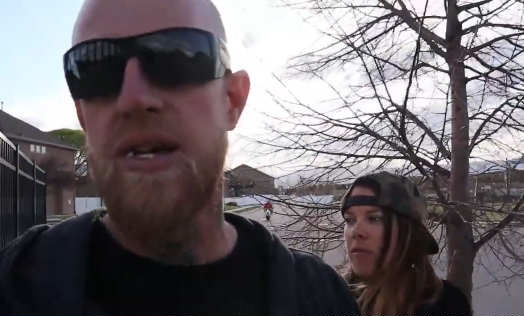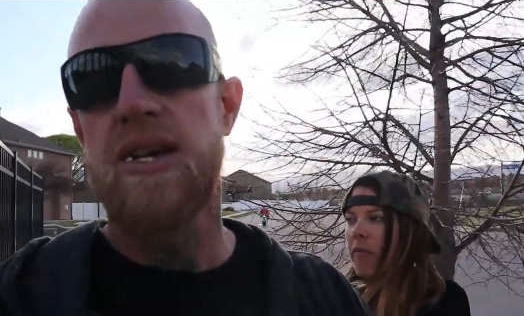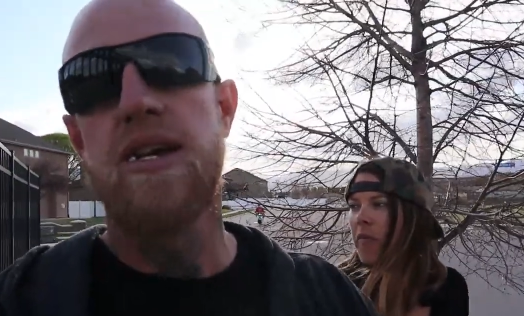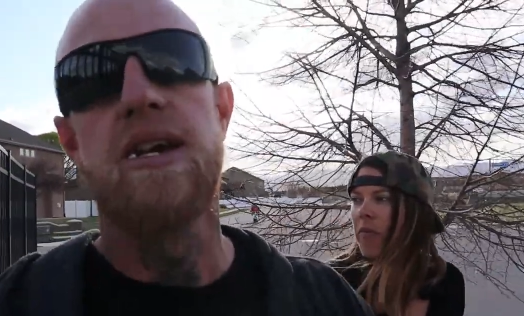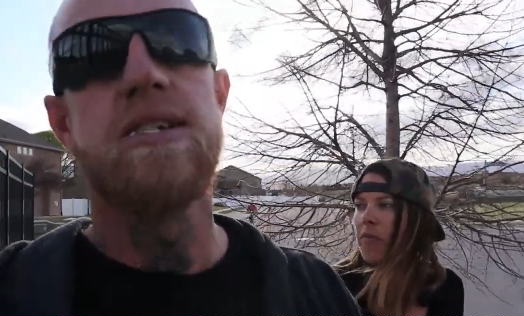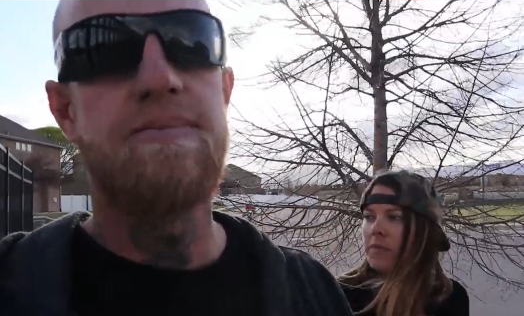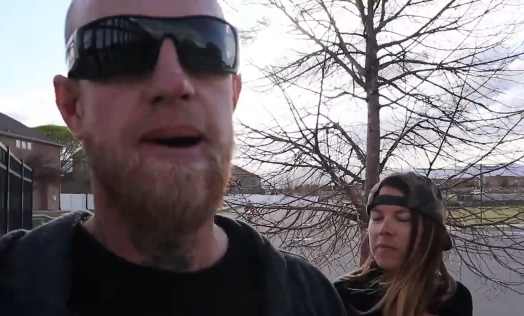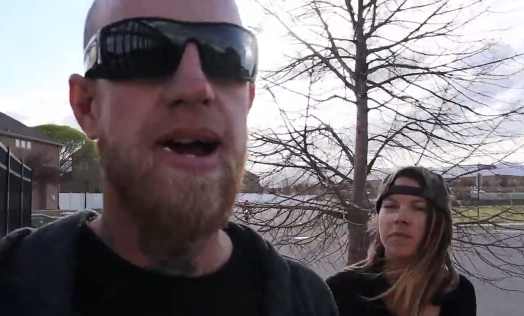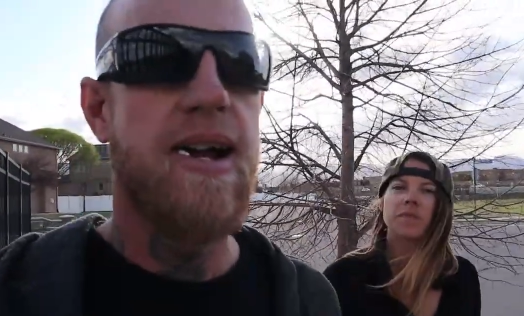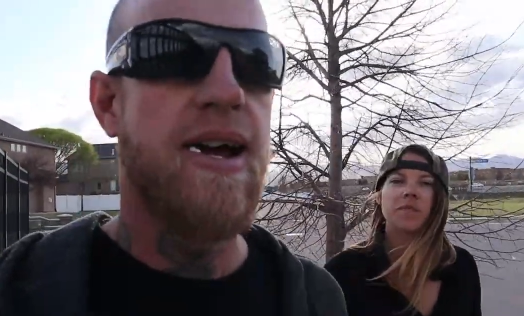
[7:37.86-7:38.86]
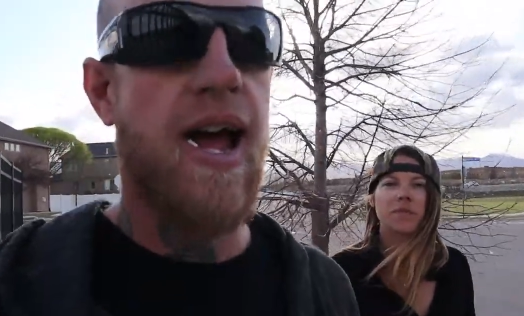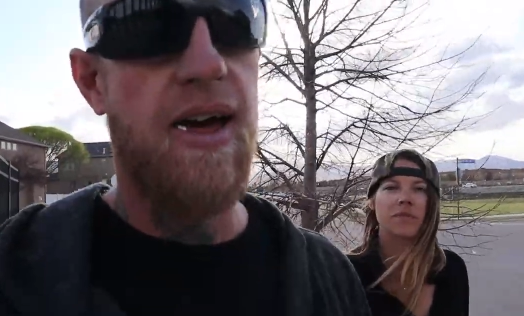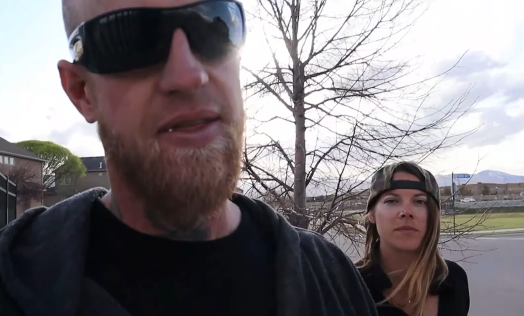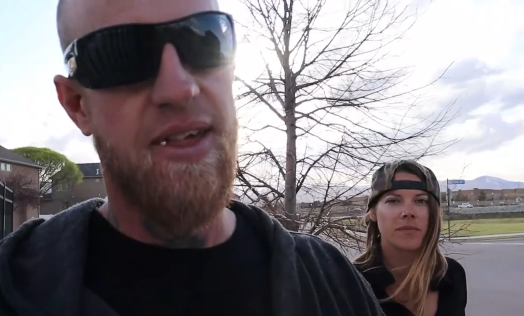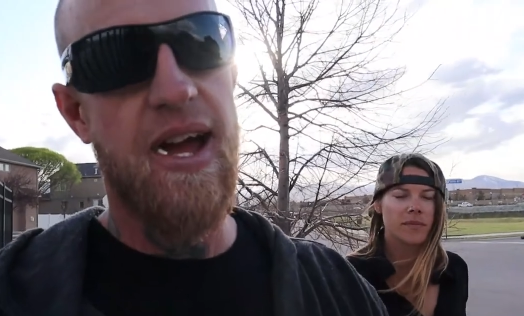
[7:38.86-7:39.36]
Speaker 1: be spayed,
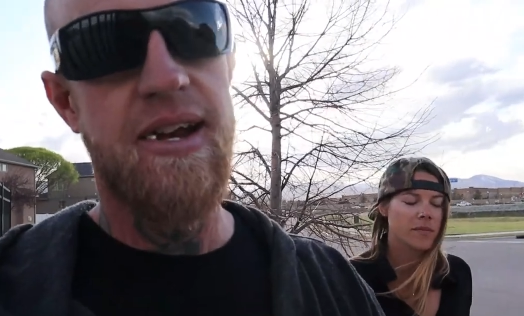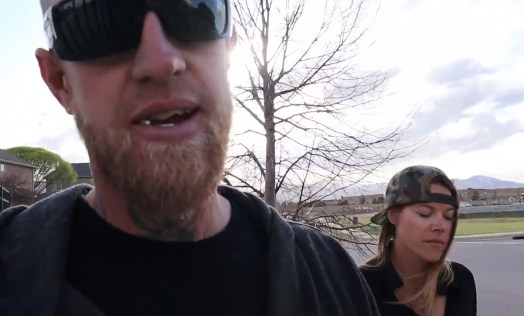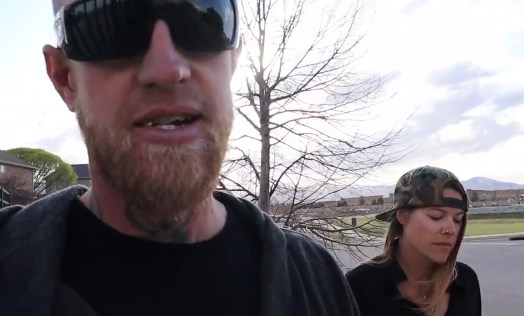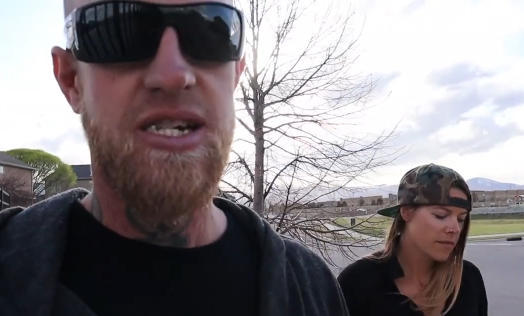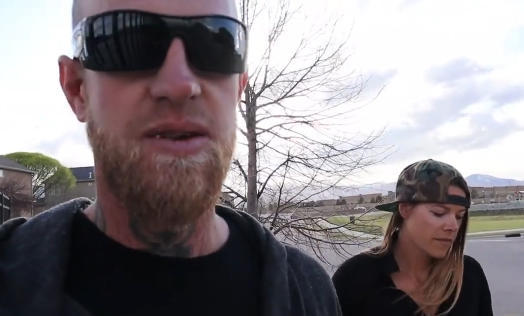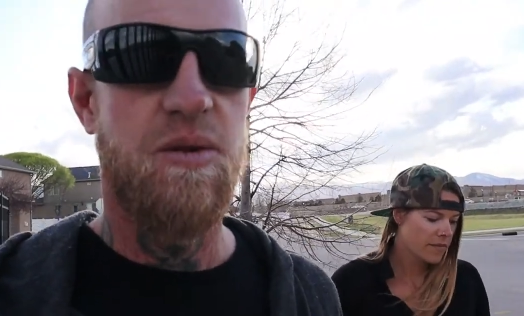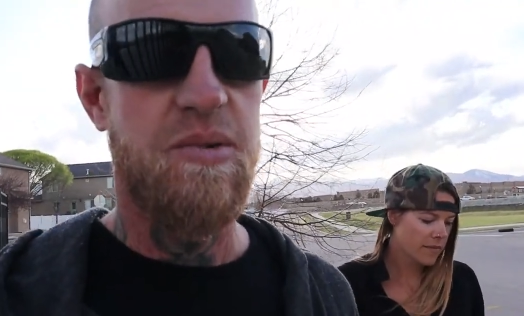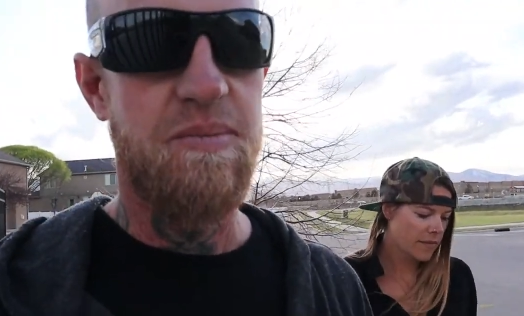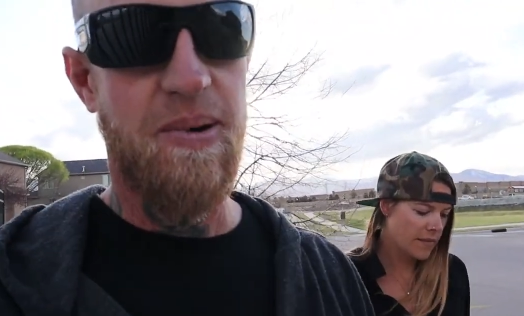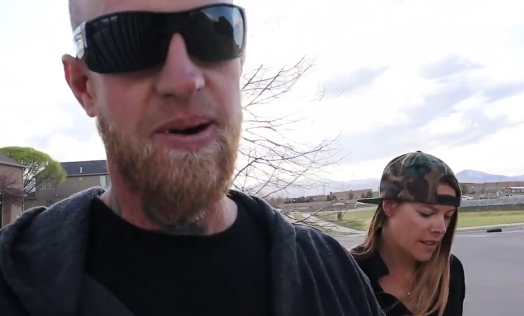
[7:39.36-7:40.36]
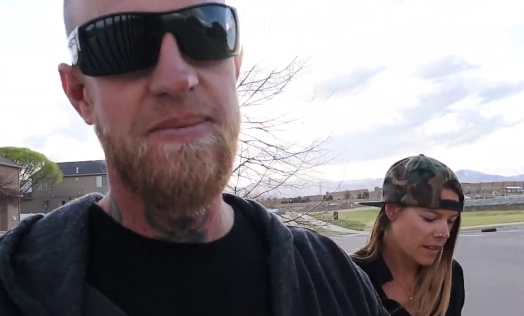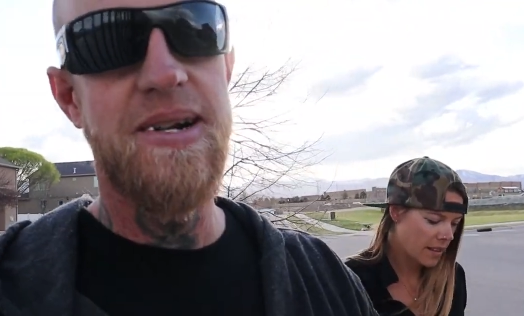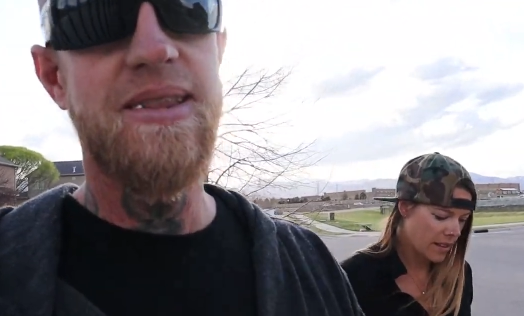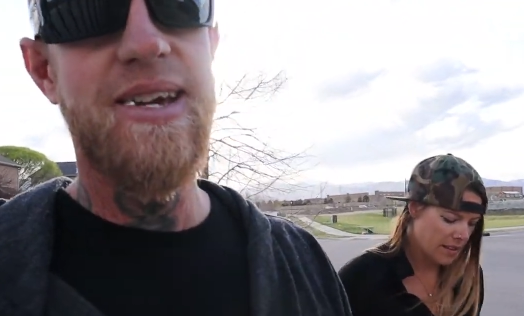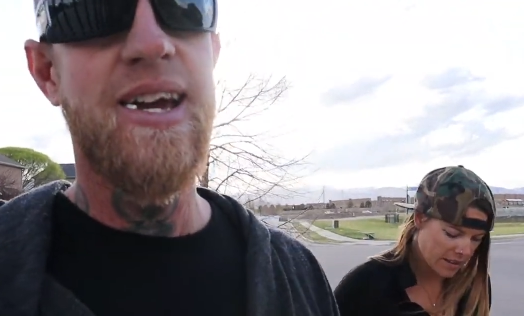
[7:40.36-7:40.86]
and then she will be
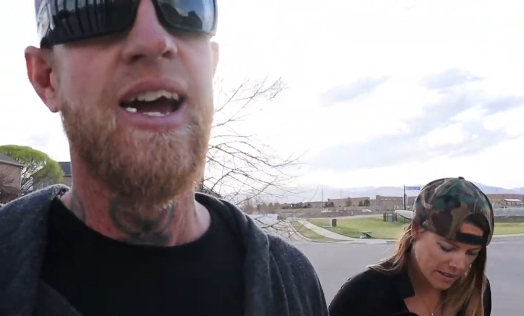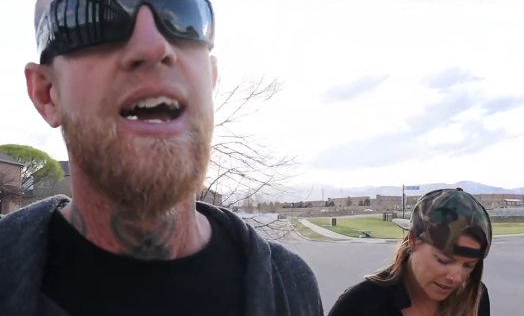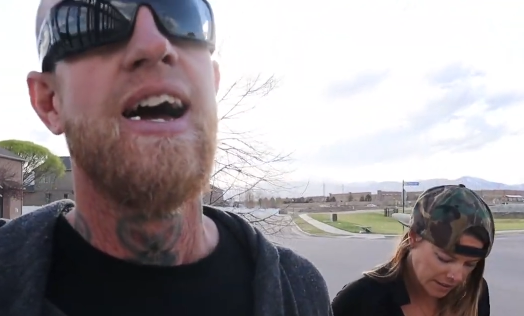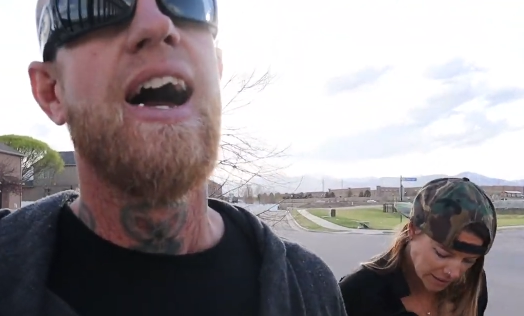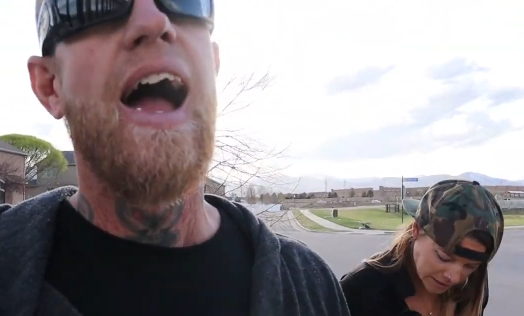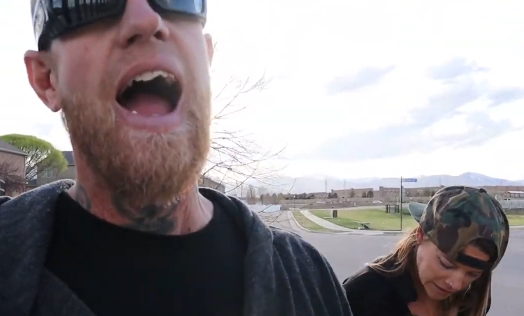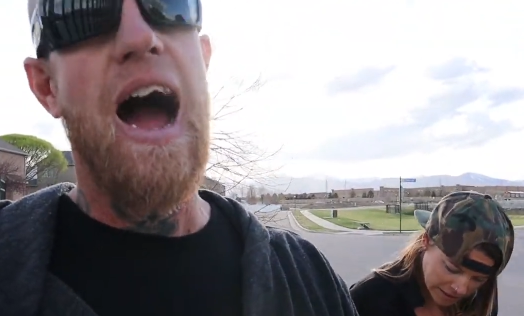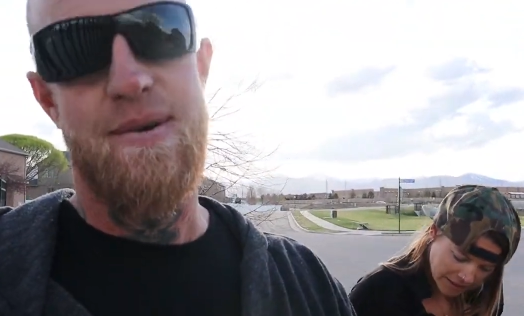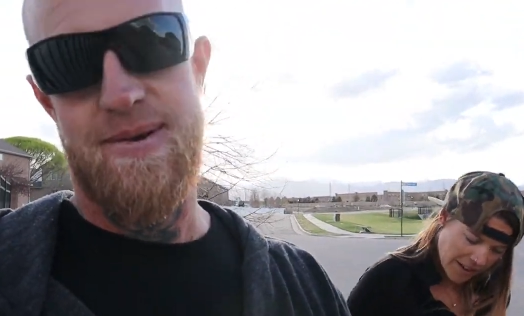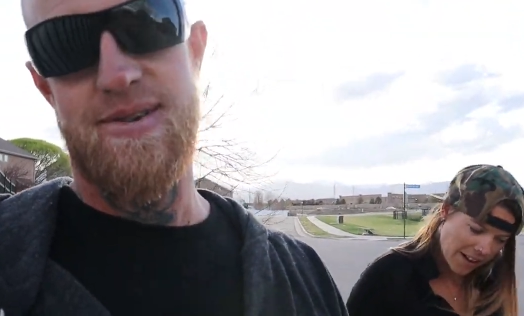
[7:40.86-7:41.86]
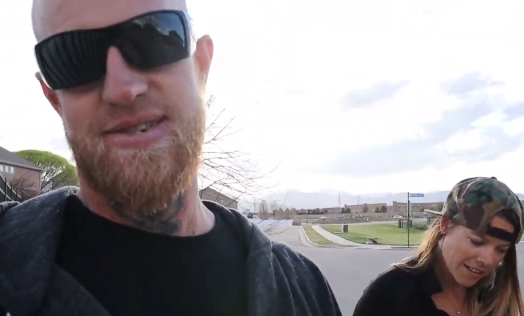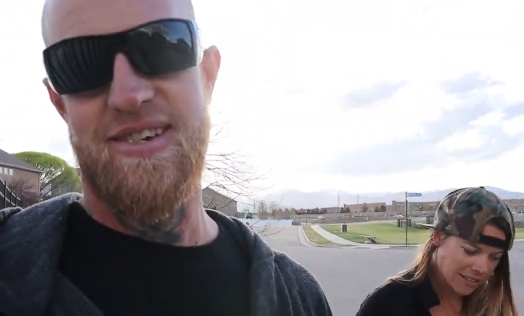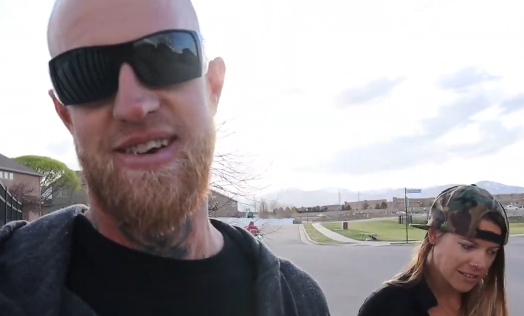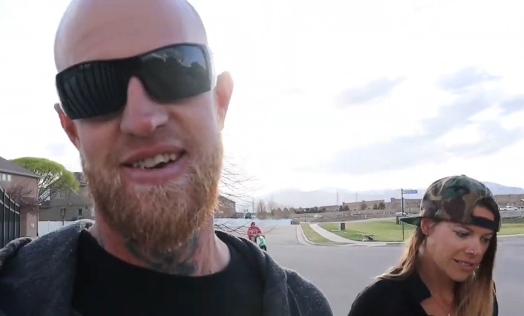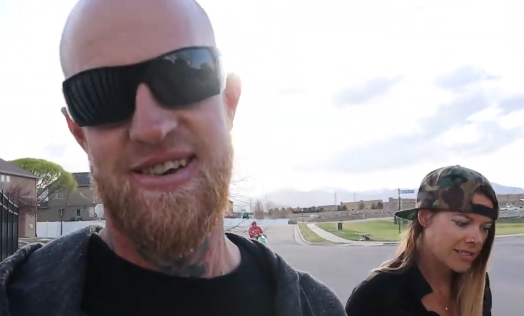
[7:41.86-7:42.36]
permanently ours.